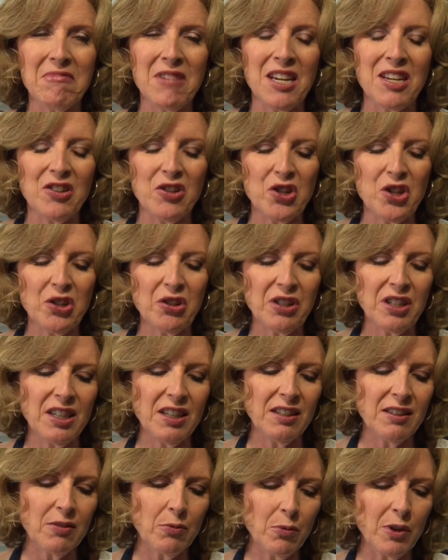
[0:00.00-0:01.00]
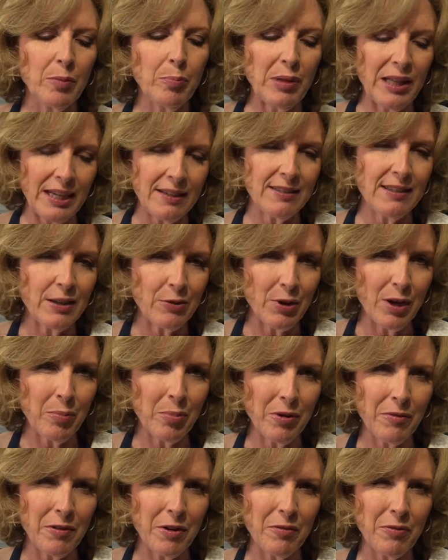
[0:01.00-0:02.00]
and chill it with plastic
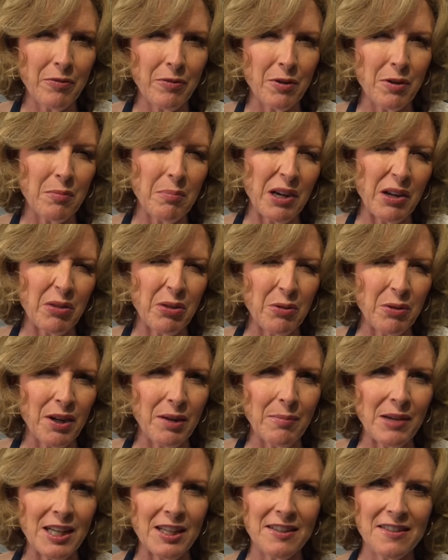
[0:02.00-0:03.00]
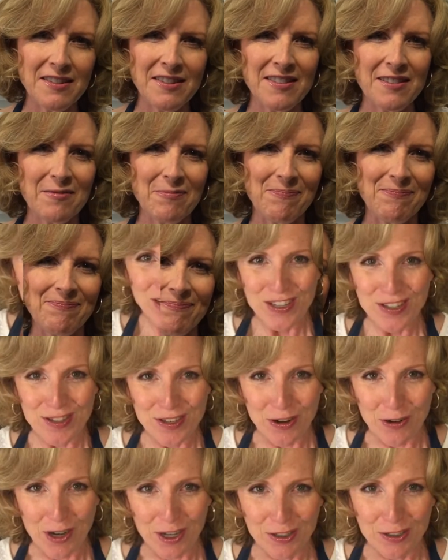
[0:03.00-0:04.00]
wrap over it for about 30 minutes.
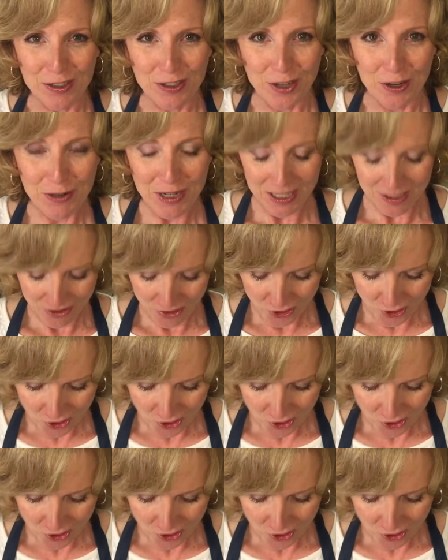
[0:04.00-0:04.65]
So our dough has